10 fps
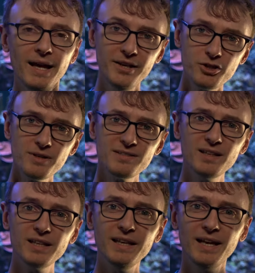
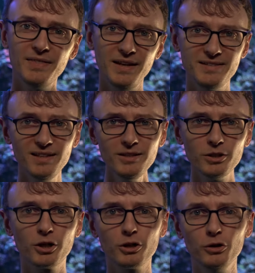Interestingly, they
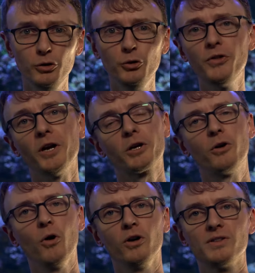didn't glue their
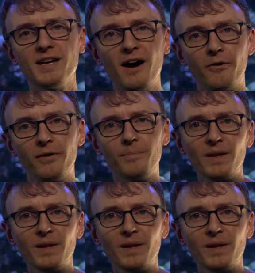coral down.